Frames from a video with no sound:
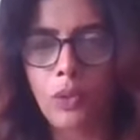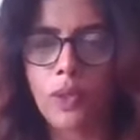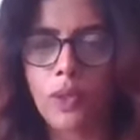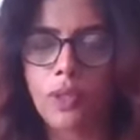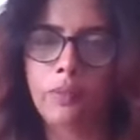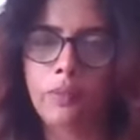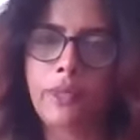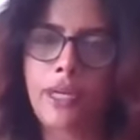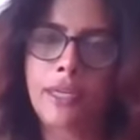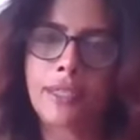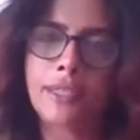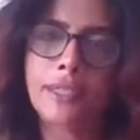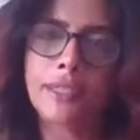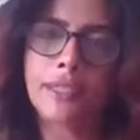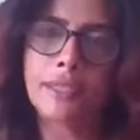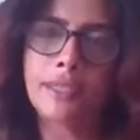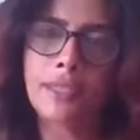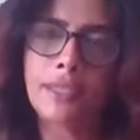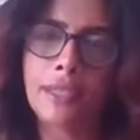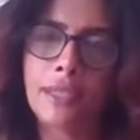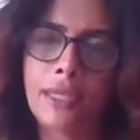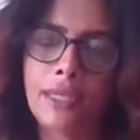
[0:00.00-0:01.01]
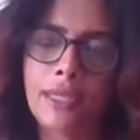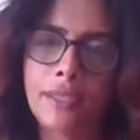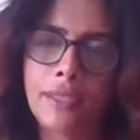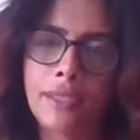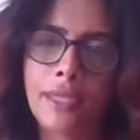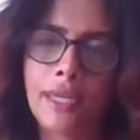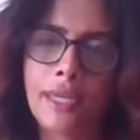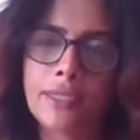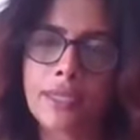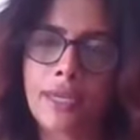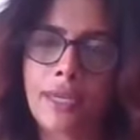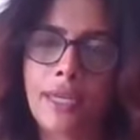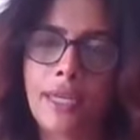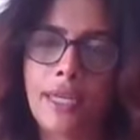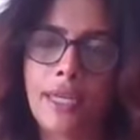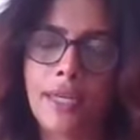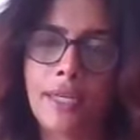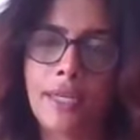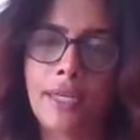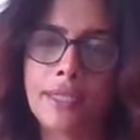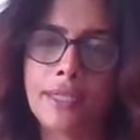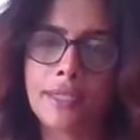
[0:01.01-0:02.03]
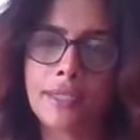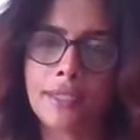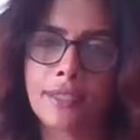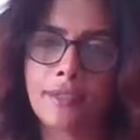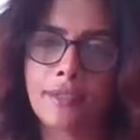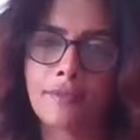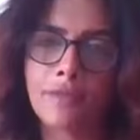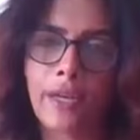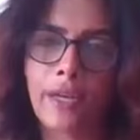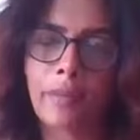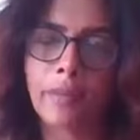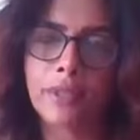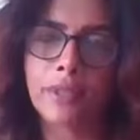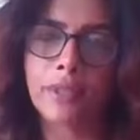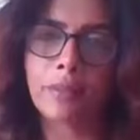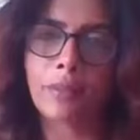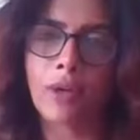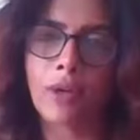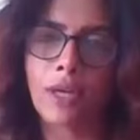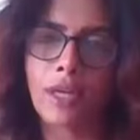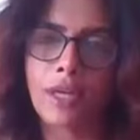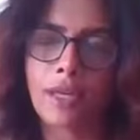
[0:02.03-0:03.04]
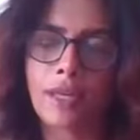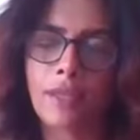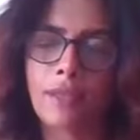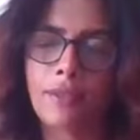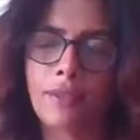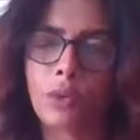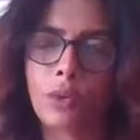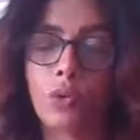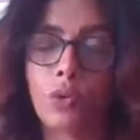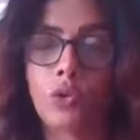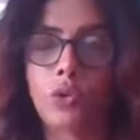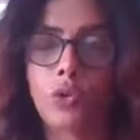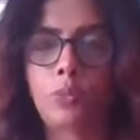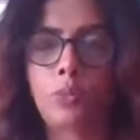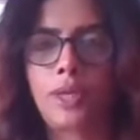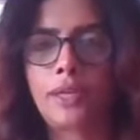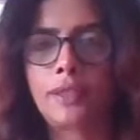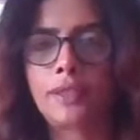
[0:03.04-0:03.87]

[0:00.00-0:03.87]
you can practice in India as a legally certified metabolic health coach,